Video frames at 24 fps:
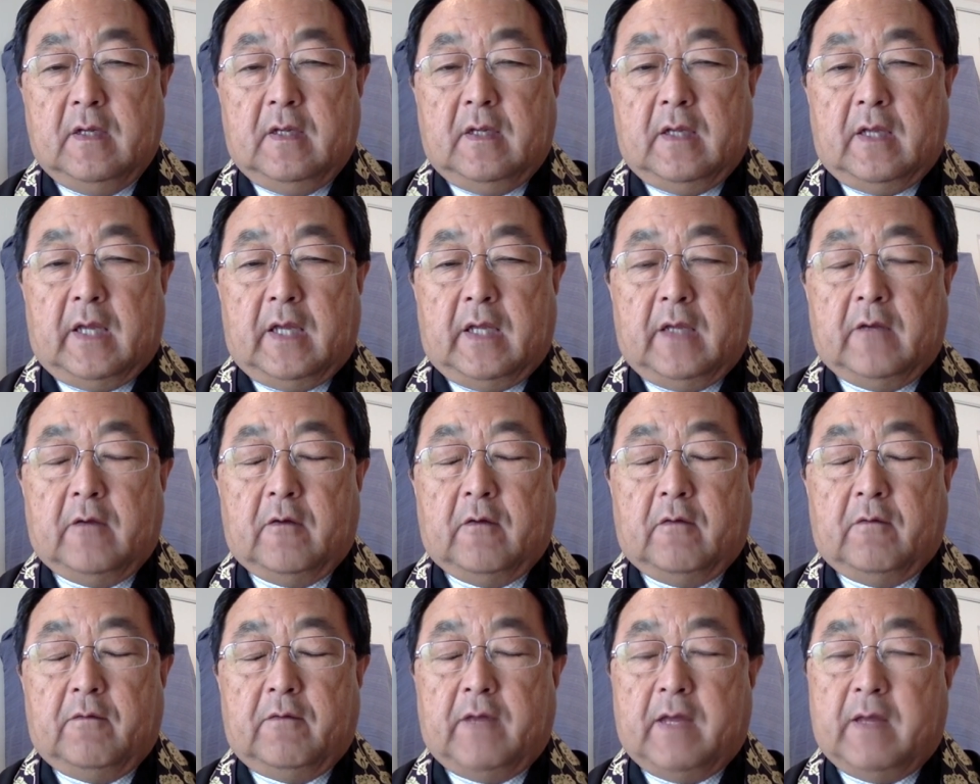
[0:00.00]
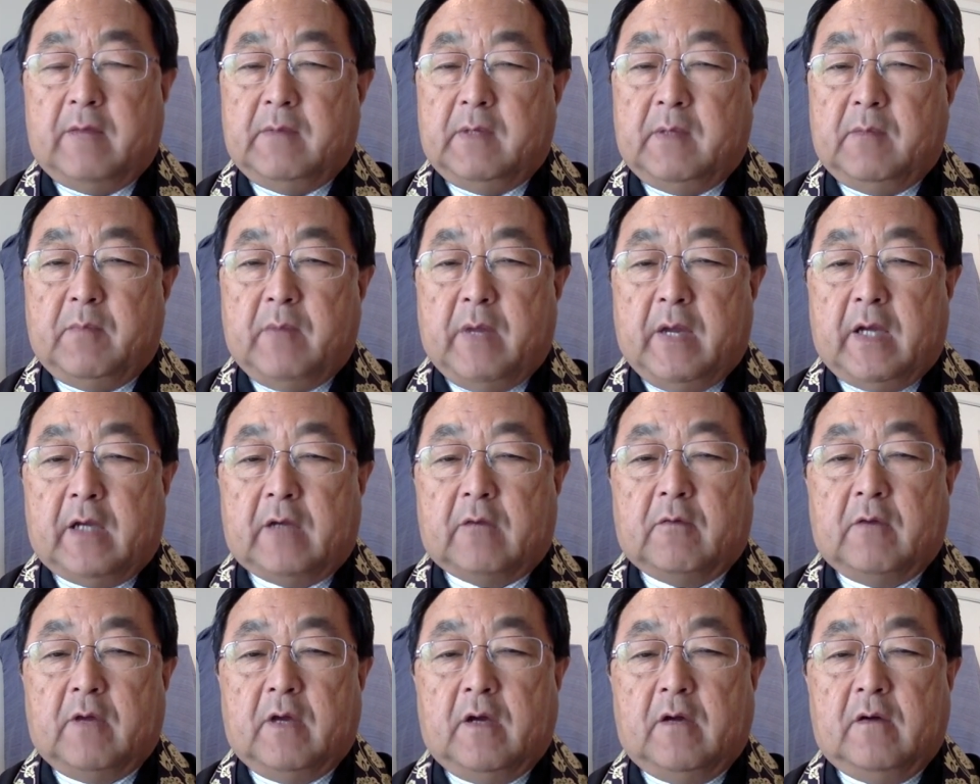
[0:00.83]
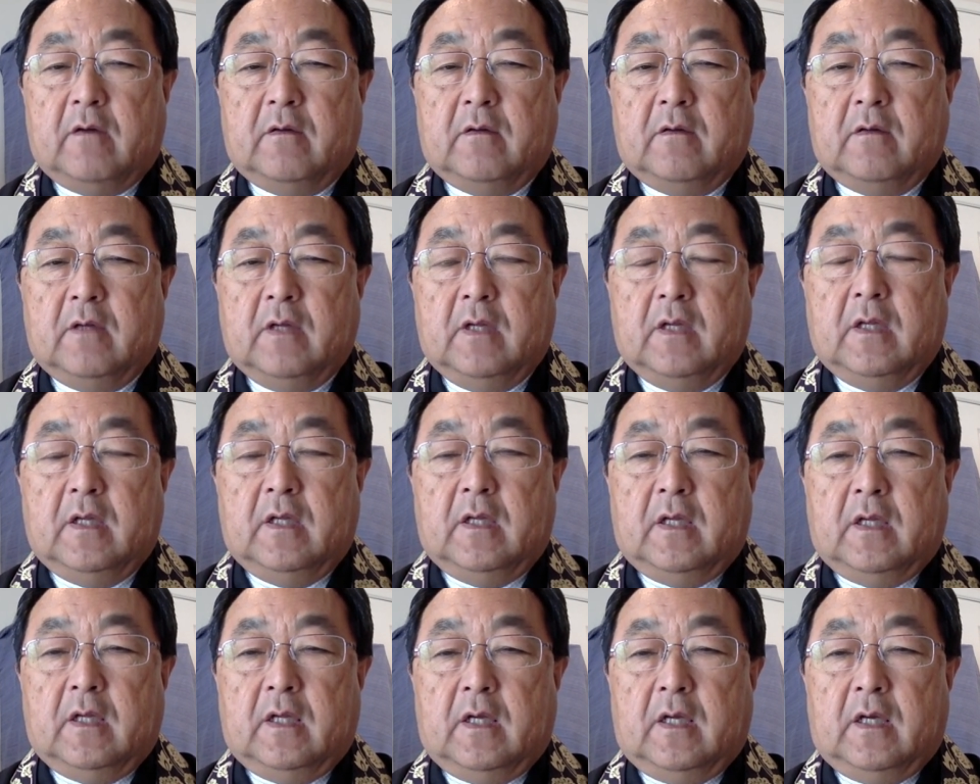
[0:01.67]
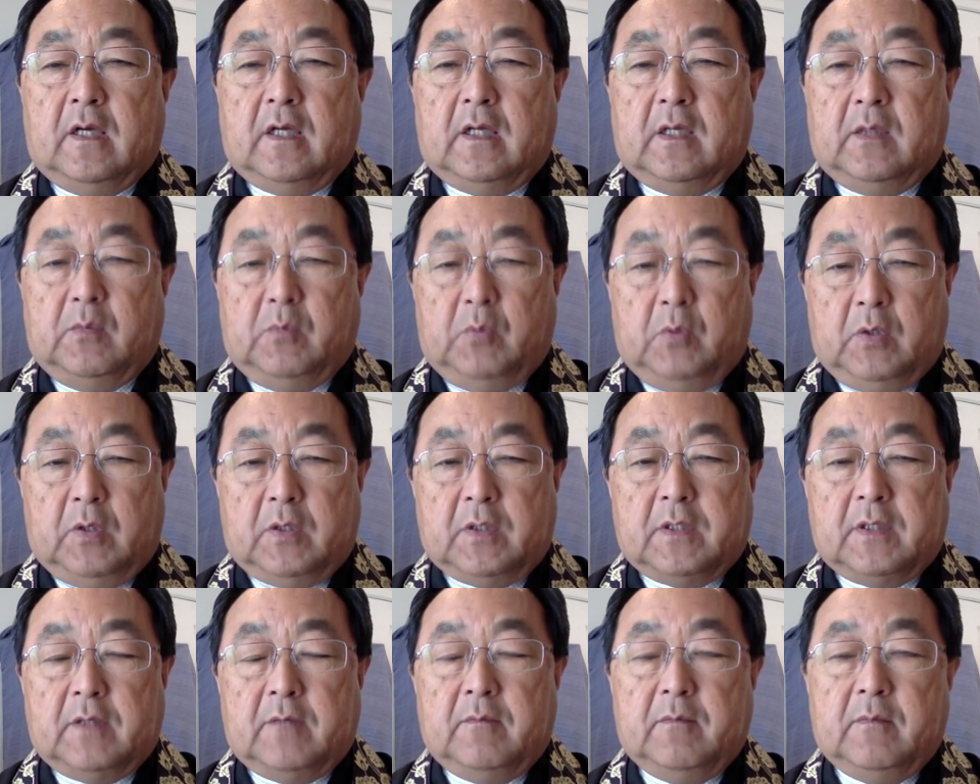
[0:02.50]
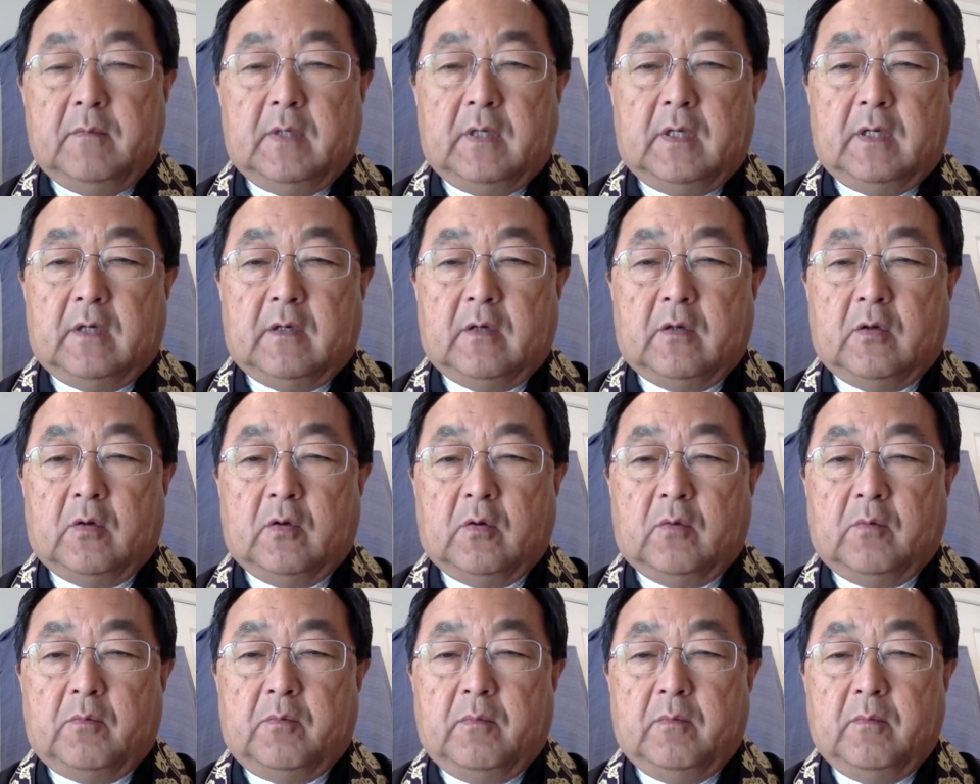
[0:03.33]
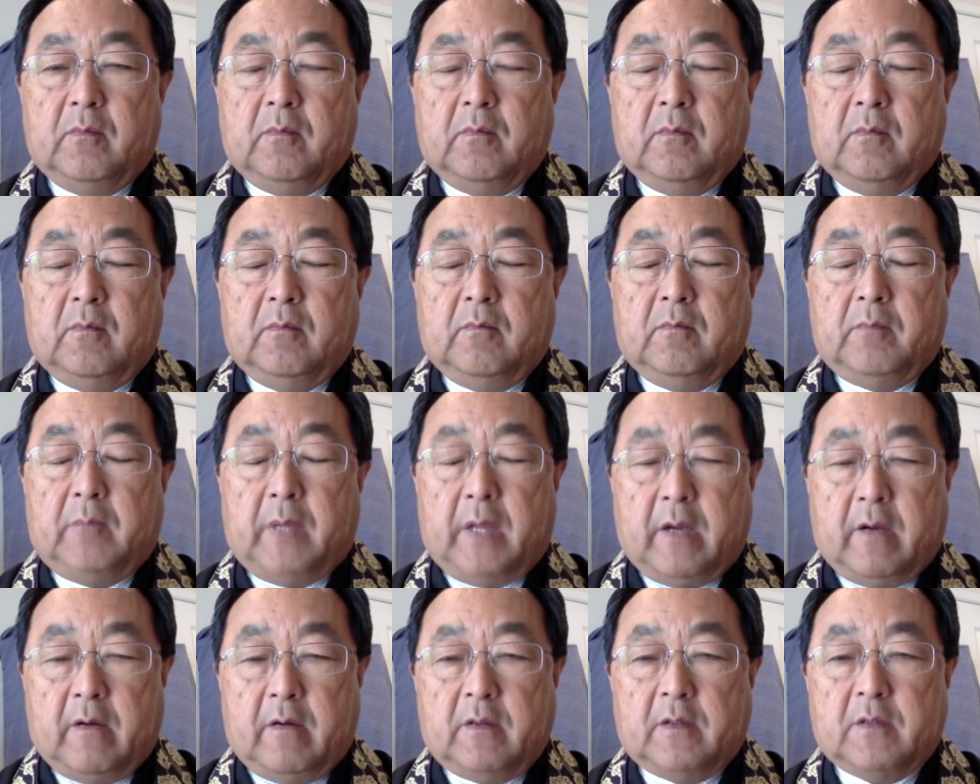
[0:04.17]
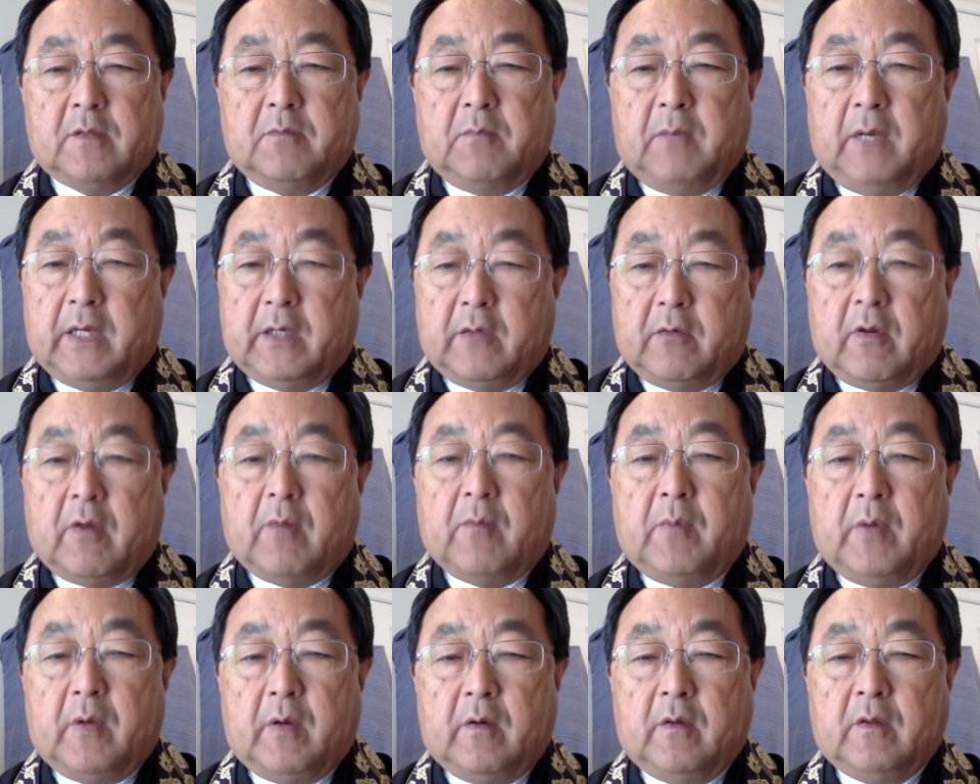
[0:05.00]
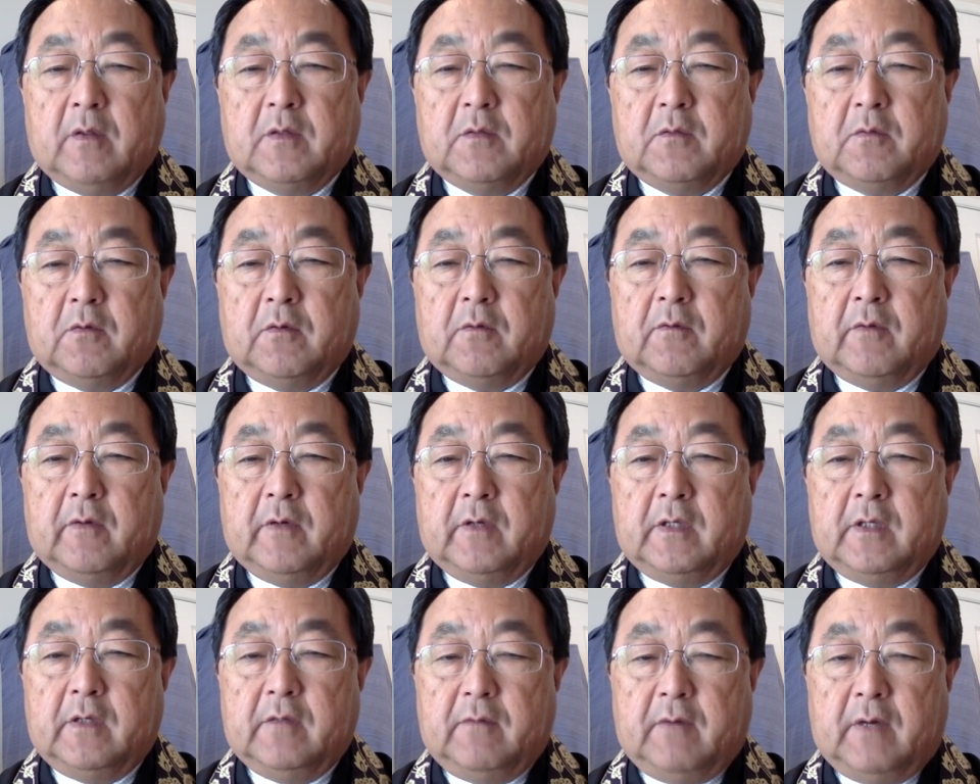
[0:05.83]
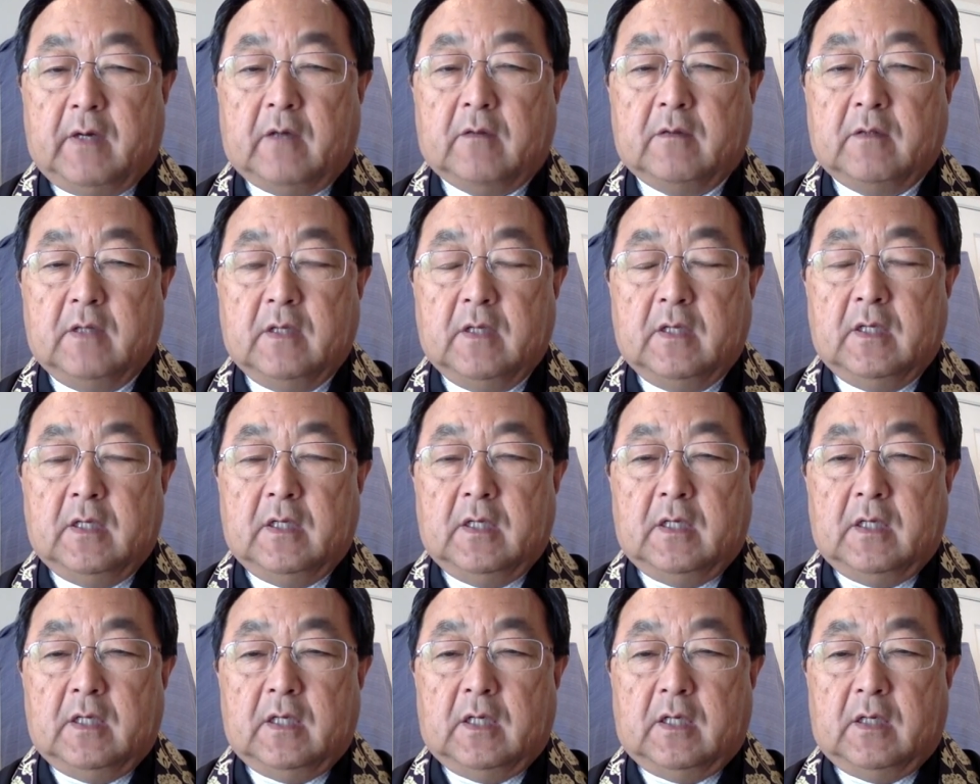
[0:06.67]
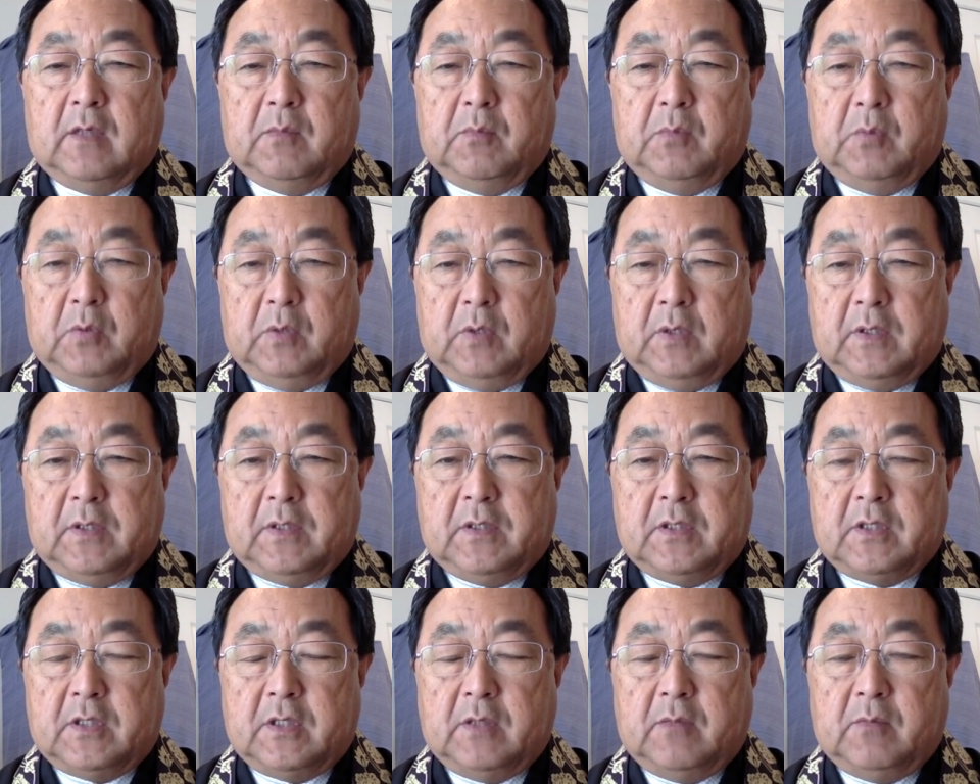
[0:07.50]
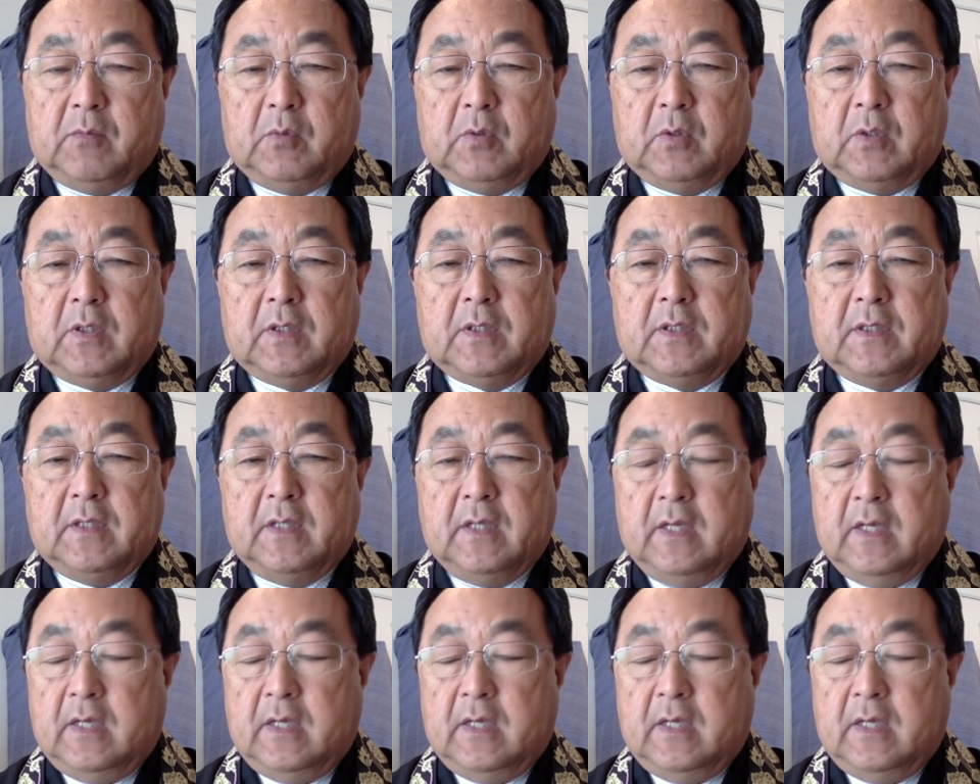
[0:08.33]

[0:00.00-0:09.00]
and her family background in Buddhism, her parents, my grandparents, were very devout Buddhists, Shin Buddhists,